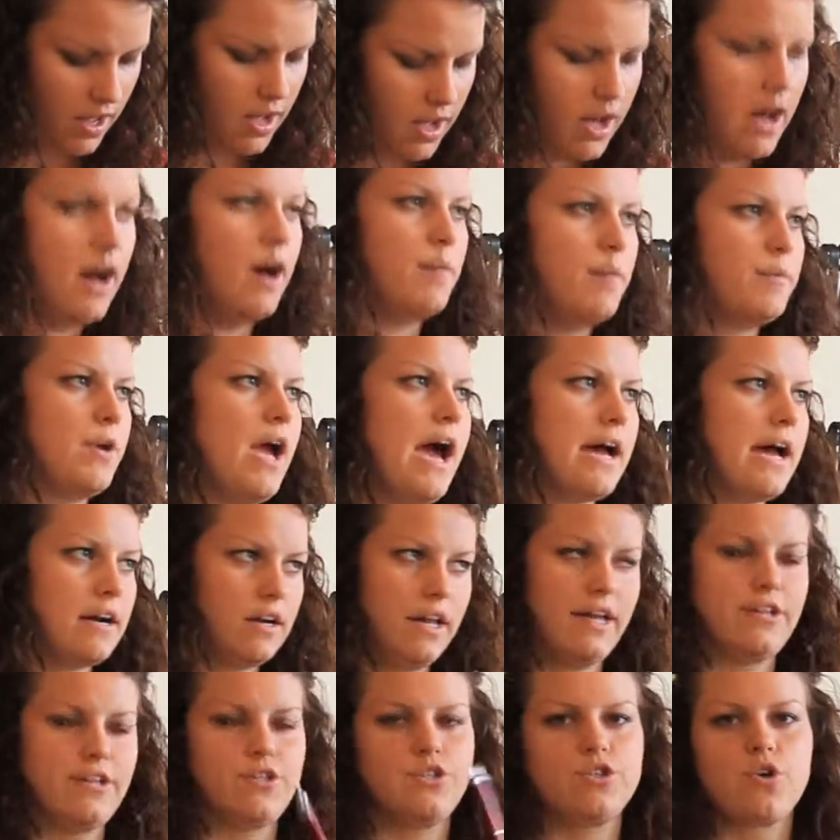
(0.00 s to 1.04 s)
you
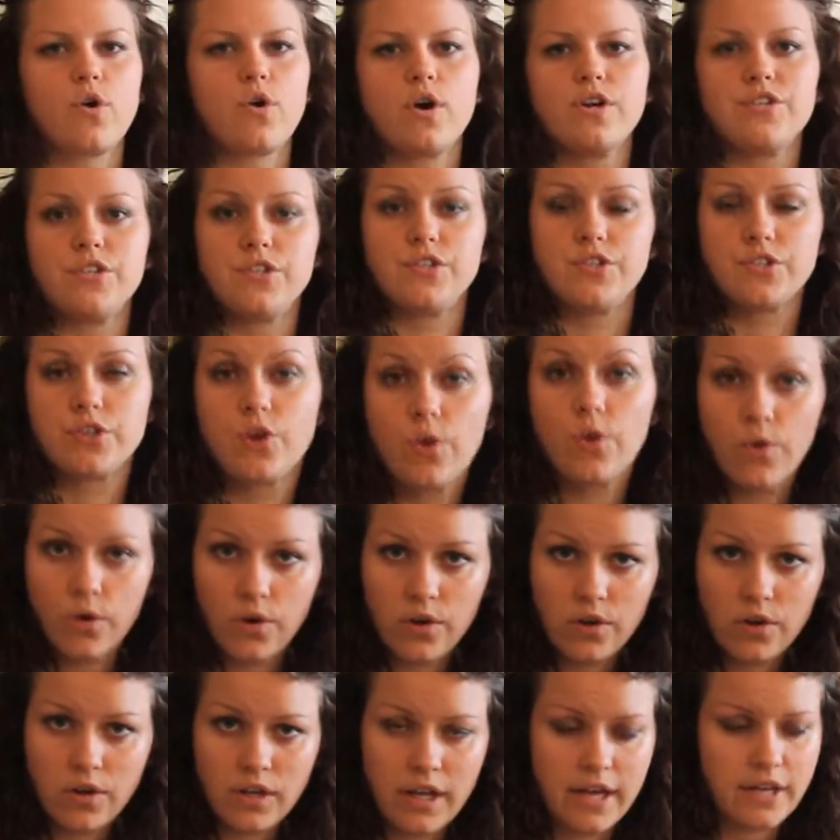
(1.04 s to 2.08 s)
analyze stories in
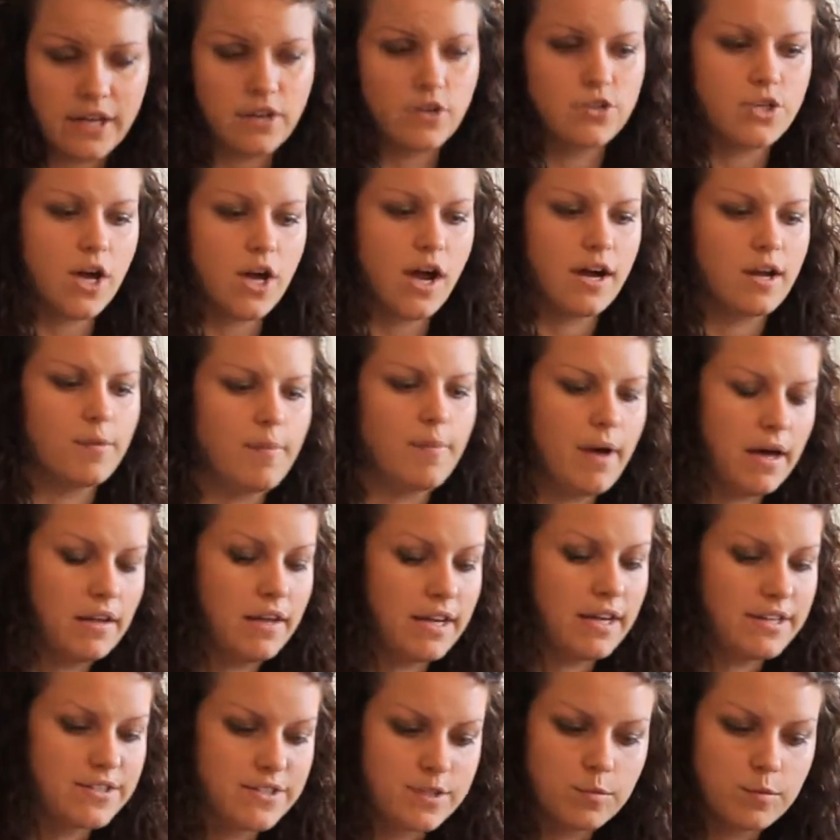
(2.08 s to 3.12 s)
school and you talk about
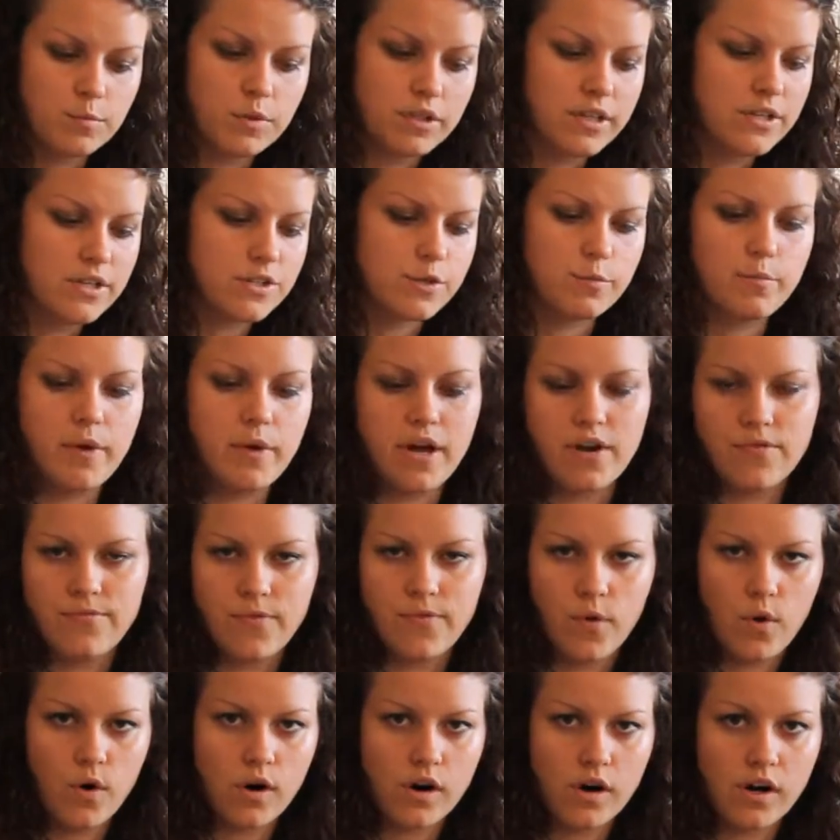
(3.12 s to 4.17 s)
like similes and
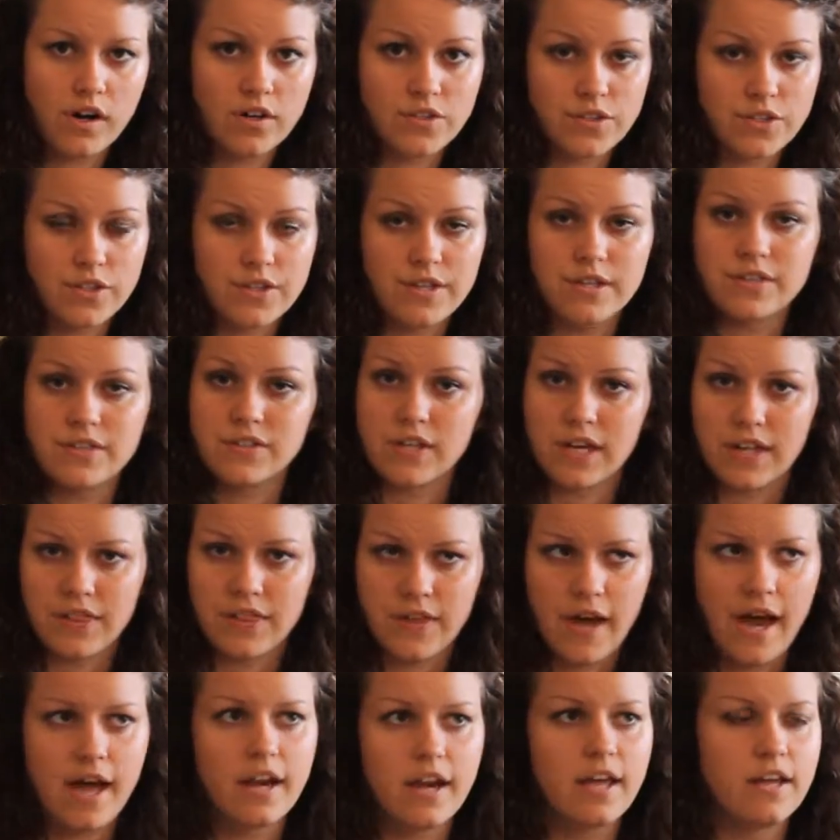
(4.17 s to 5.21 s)
metaphors and things like
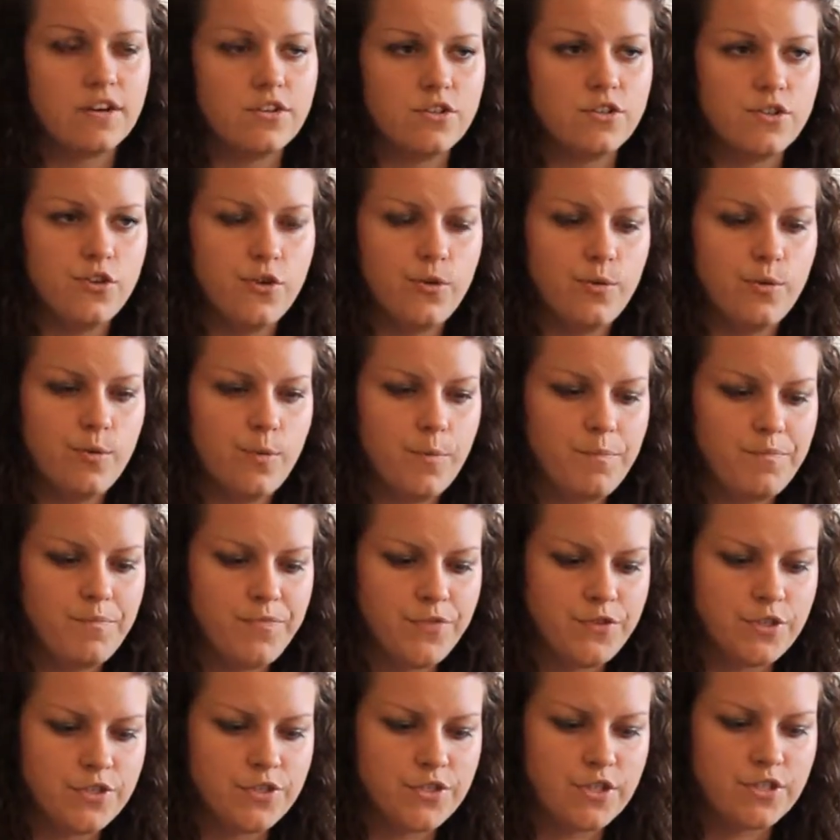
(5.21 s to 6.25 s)
that, and
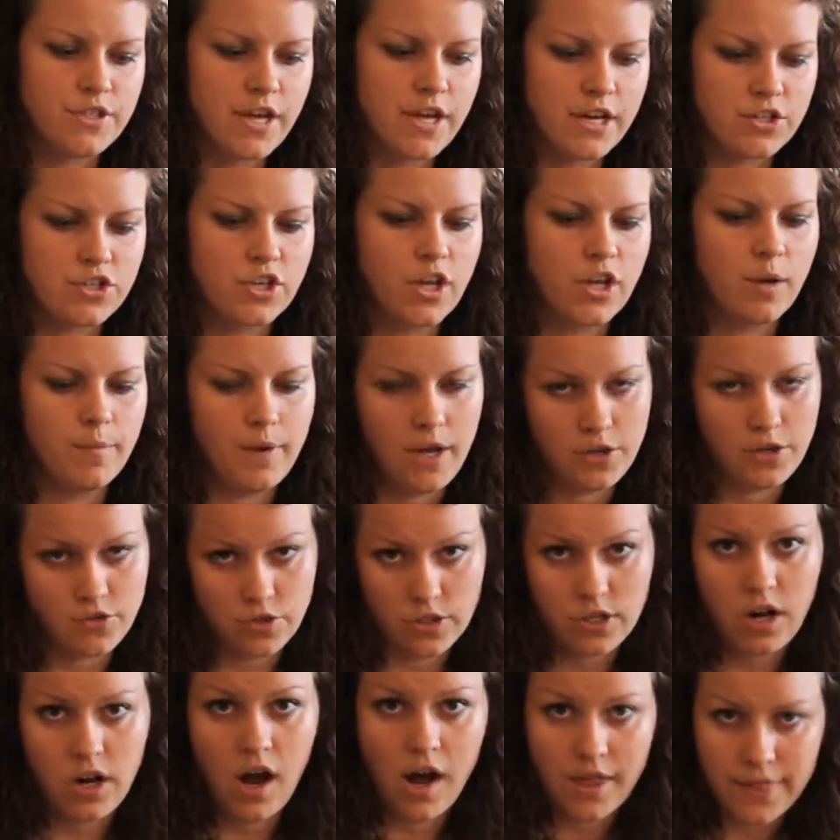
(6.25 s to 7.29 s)
does this actually come
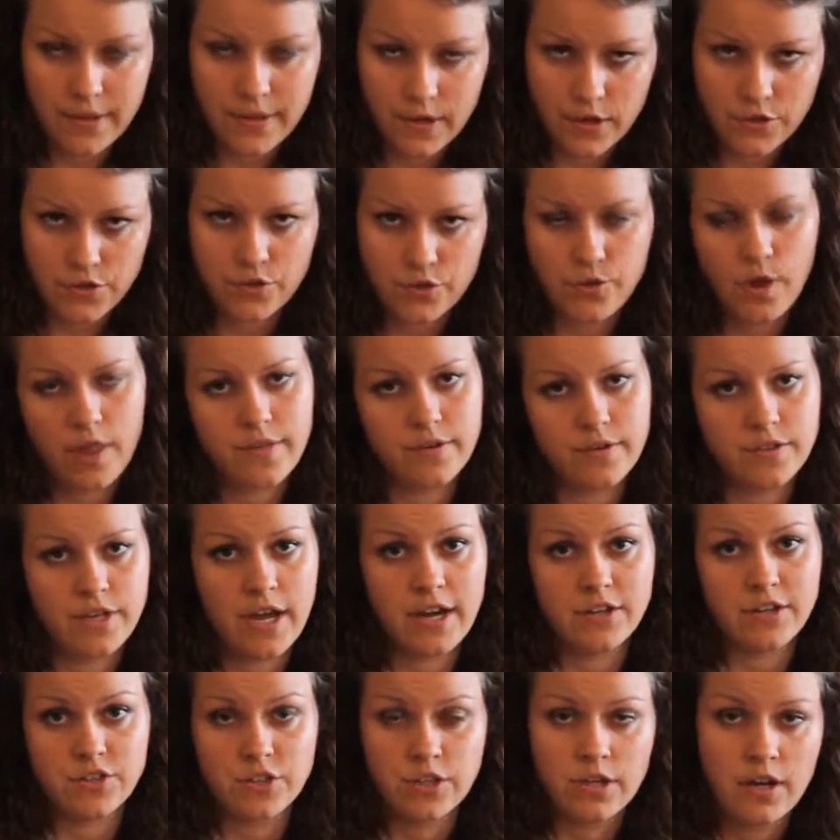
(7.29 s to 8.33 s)
naturally to authors, or do authors
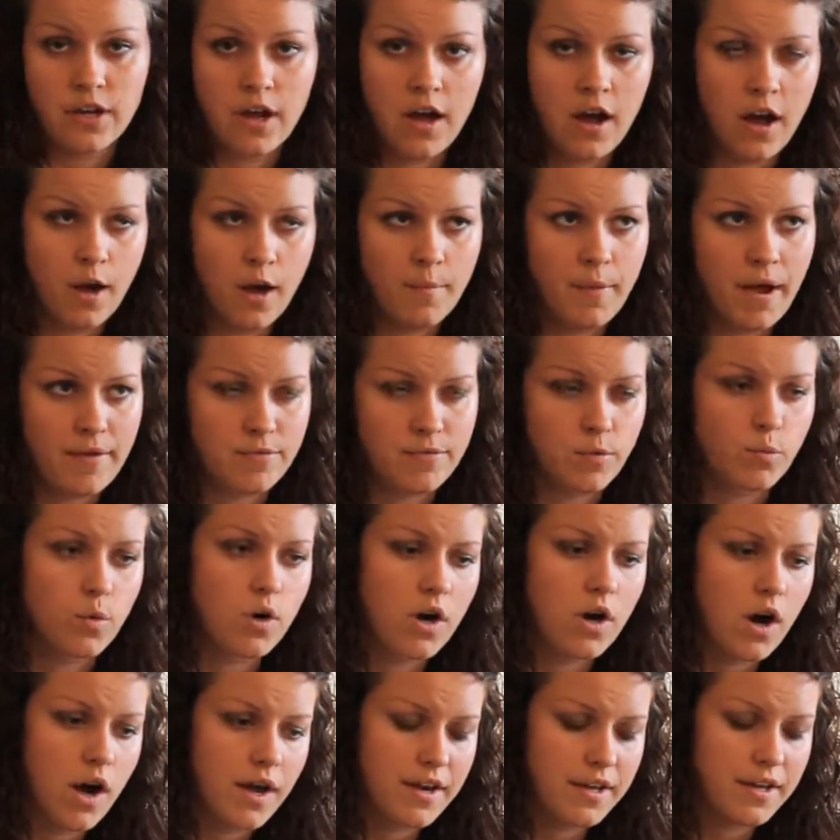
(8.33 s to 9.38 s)
actually have to
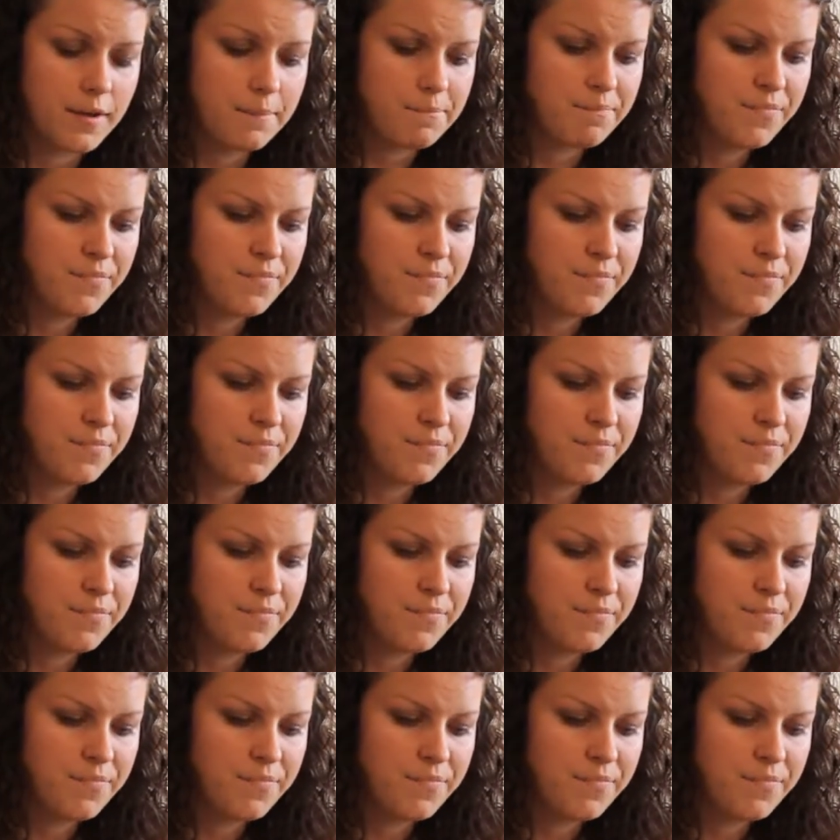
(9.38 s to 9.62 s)
work on it?